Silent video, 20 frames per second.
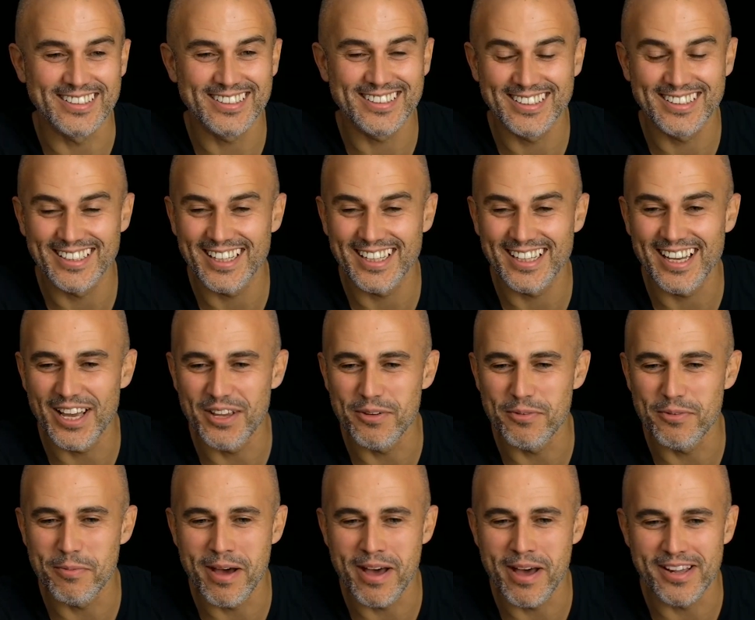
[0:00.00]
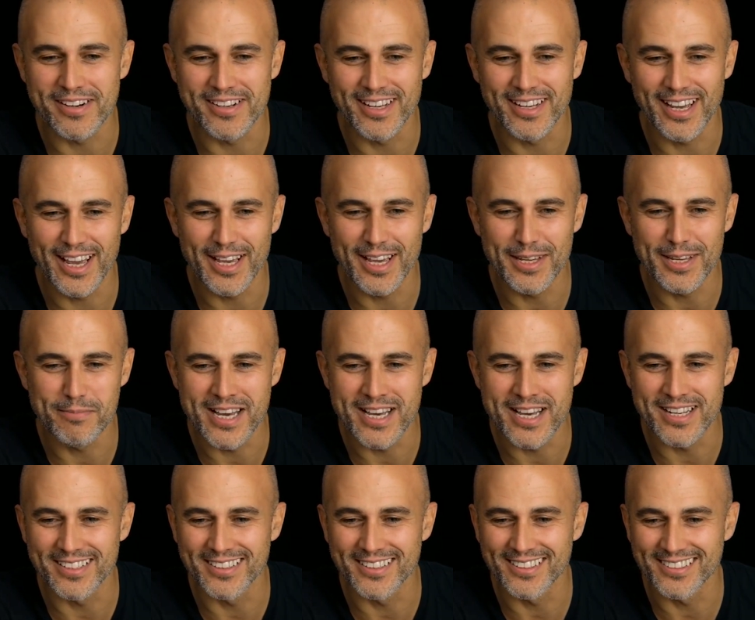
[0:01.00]
So. Amen,
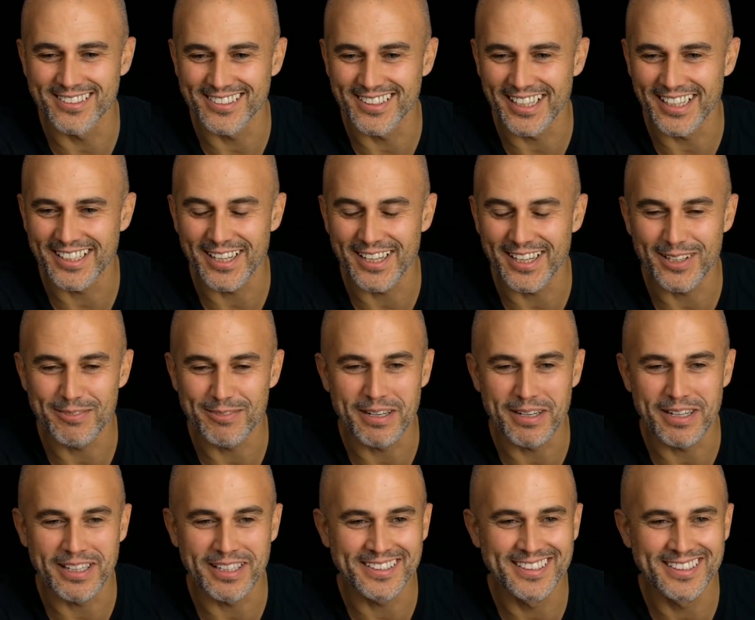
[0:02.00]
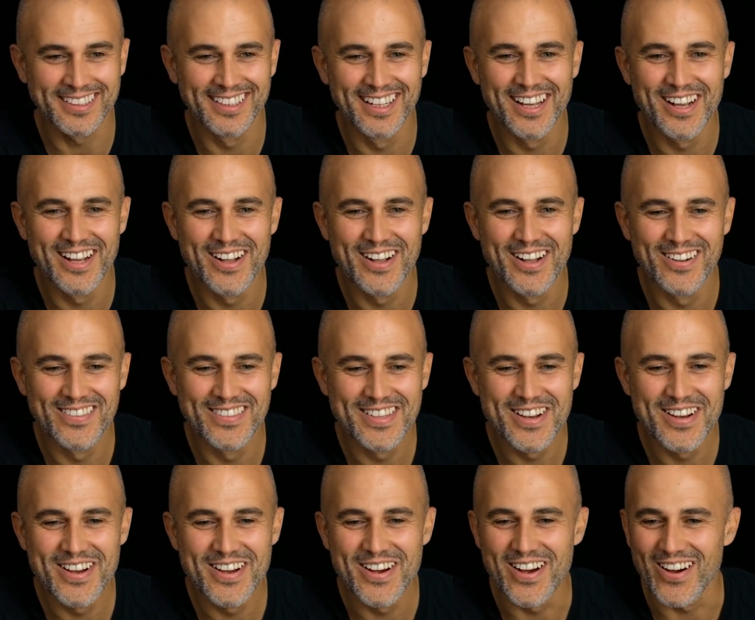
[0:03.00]
Nick, amen.
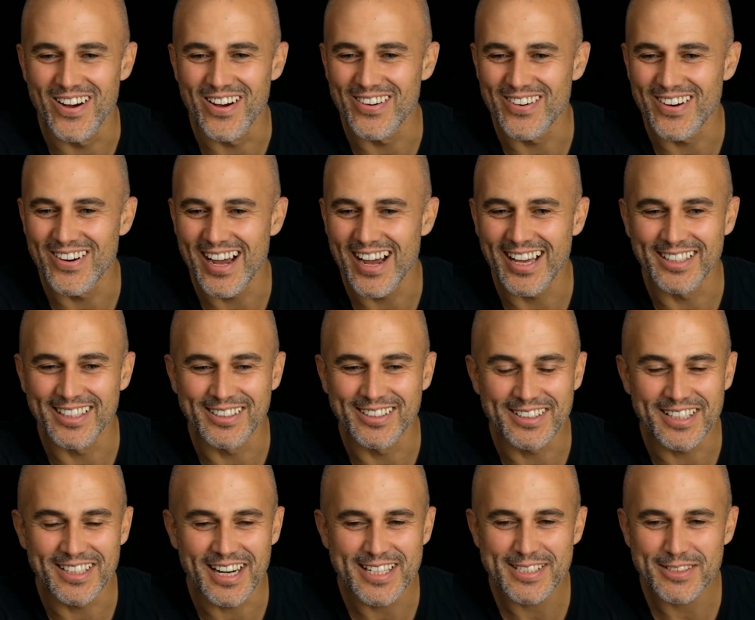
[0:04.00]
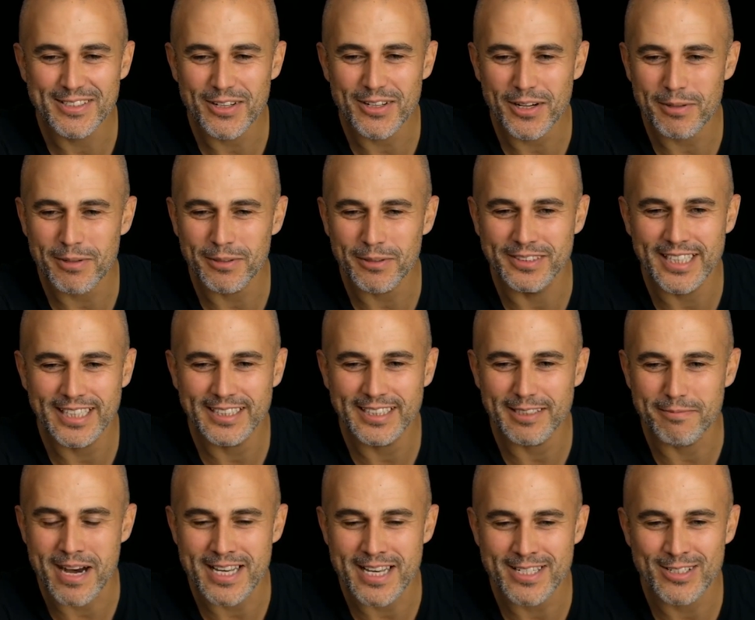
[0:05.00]
All right, let's talk about
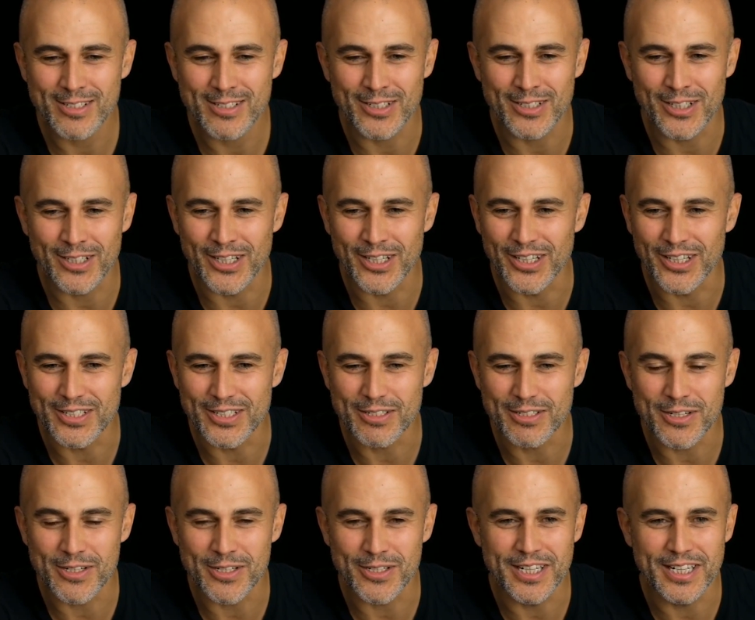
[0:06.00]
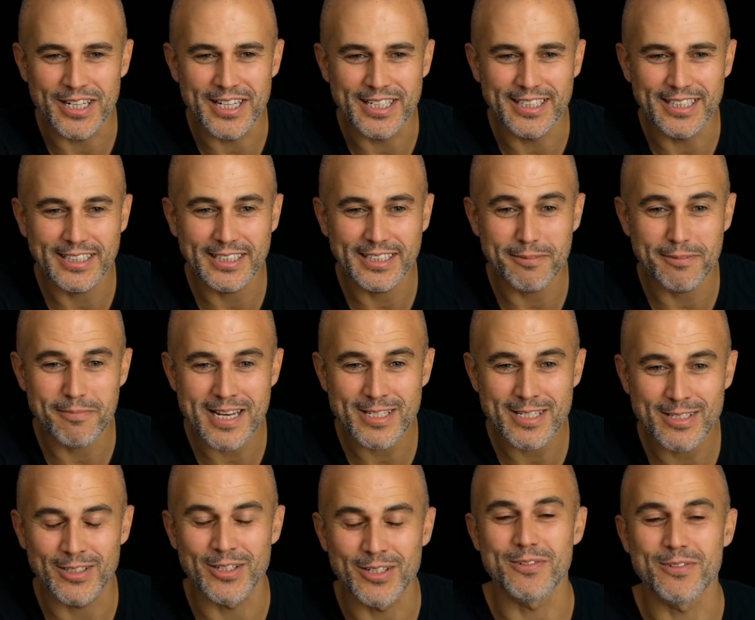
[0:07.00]
Data Master. So Data
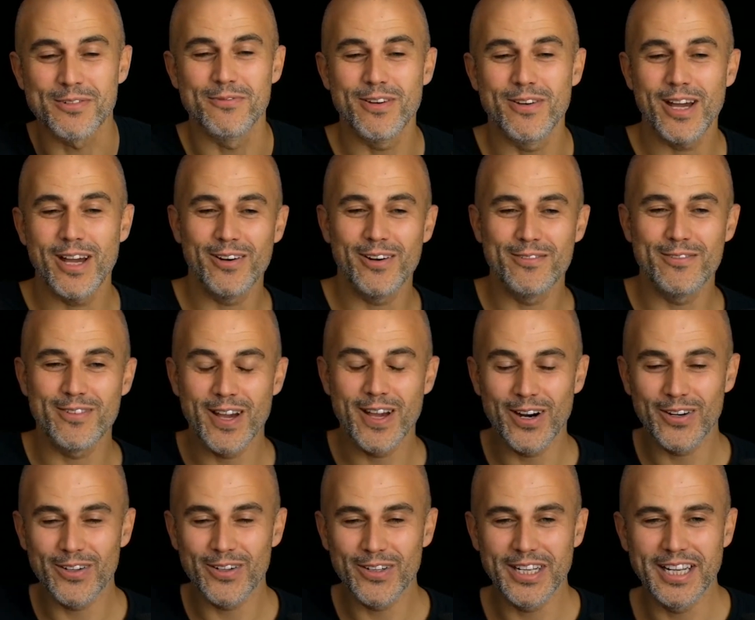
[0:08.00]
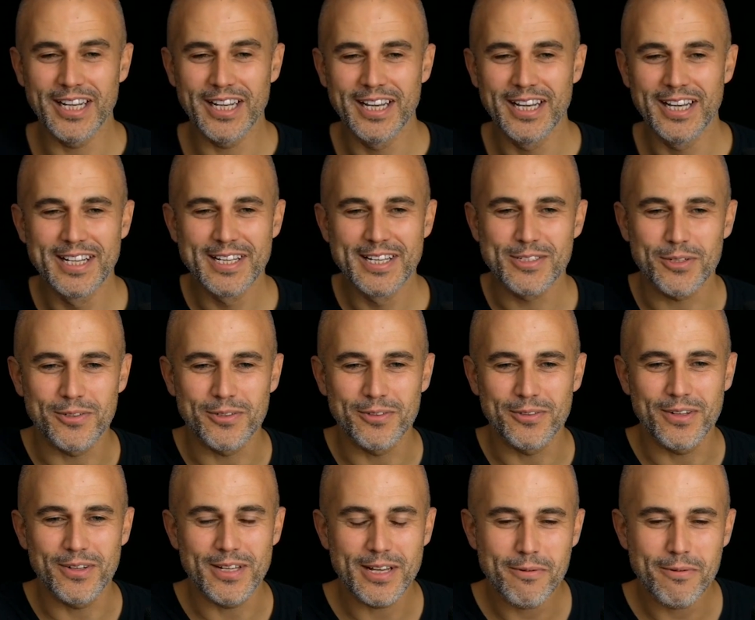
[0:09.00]
Master's very, very sort of